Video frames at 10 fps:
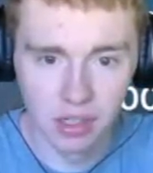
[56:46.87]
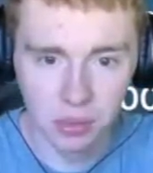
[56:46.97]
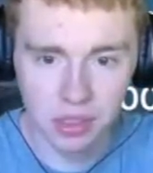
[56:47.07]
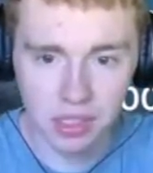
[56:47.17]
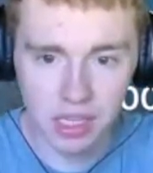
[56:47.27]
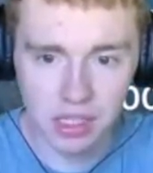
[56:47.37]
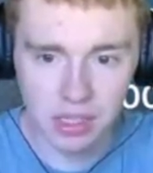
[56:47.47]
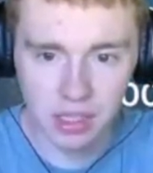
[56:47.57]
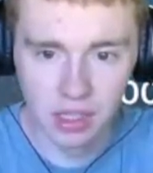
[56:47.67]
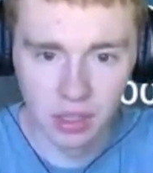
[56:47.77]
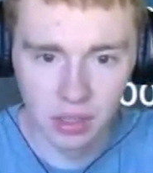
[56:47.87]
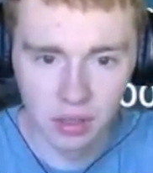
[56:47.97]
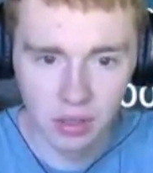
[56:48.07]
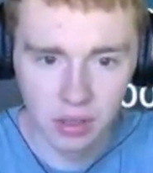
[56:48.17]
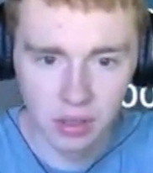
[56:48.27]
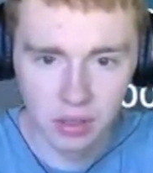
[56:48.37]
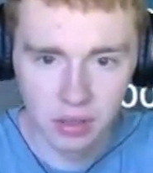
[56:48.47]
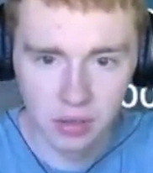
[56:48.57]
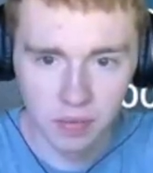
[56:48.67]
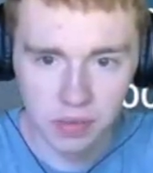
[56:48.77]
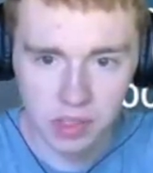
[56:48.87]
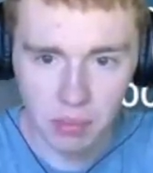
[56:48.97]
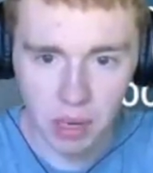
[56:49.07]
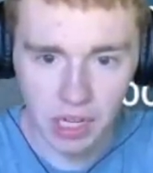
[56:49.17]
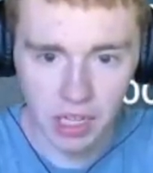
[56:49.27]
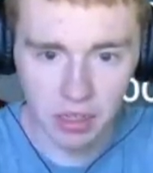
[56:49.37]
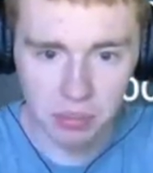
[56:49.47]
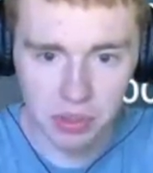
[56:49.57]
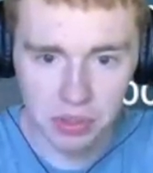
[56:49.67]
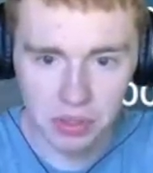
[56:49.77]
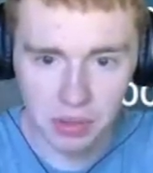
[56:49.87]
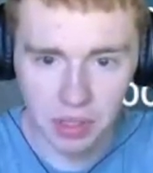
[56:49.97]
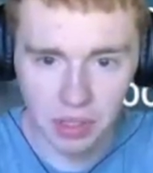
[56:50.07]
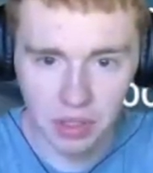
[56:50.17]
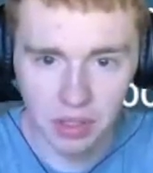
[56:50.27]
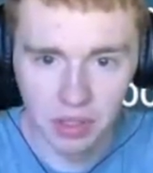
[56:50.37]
What's this? It's a mining outpost of some kind.